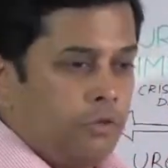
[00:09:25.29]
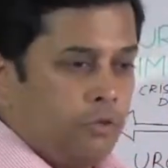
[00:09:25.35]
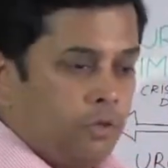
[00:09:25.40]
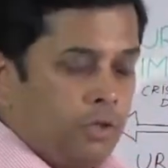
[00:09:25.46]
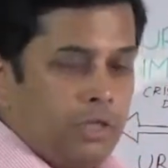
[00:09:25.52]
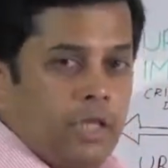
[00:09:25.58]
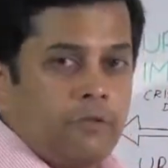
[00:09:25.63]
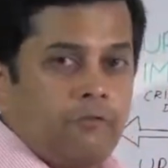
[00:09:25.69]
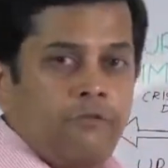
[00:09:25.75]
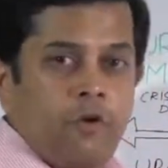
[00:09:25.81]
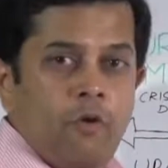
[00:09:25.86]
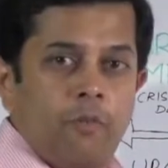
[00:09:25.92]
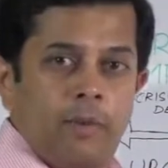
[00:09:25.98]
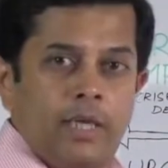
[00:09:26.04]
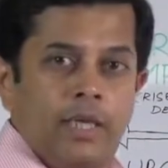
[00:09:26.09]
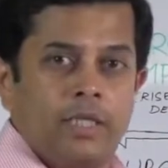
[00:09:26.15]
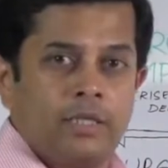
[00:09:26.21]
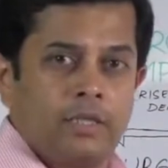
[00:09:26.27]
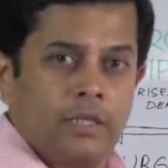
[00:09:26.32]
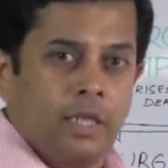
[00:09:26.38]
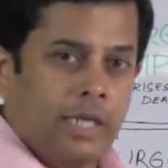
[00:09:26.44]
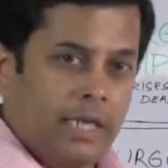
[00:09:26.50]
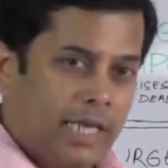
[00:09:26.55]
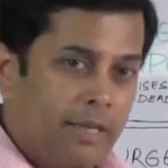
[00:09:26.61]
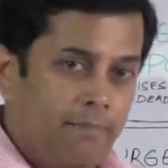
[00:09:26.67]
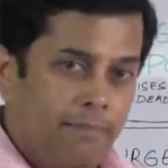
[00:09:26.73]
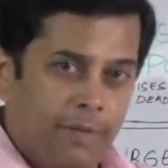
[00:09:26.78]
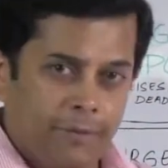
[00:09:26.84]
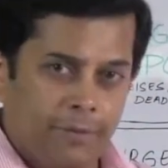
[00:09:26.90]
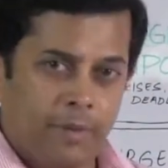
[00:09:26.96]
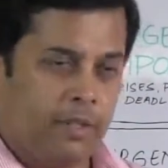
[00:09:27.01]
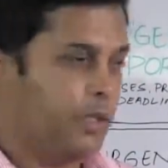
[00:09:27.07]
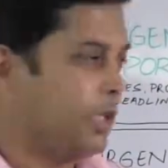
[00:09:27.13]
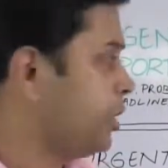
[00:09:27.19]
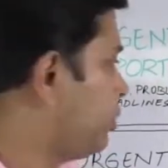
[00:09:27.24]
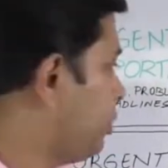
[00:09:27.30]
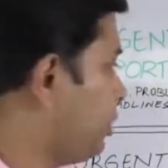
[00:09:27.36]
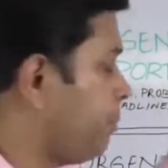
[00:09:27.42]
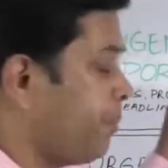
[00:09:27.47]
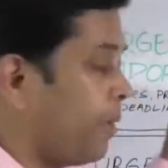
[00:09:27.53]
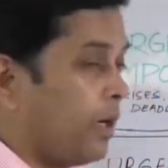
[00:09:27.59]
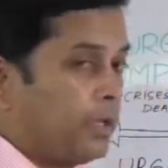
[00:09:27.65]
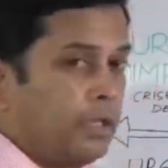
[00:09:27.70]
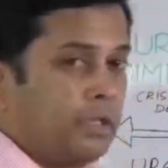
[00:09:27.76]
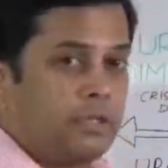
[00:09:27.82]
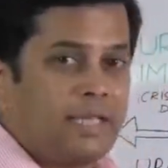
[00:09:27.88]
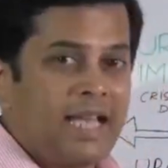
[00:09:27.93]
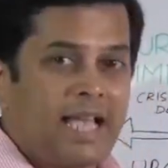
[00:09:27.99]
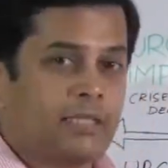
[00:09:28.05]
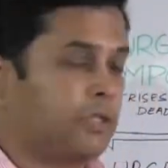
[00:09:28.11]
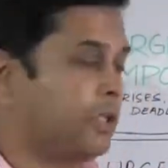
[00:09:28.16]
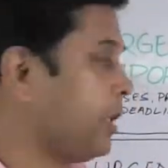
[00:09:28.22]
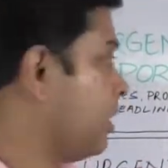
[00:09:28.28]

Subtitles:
during that few minutes in between these 2 important tasks.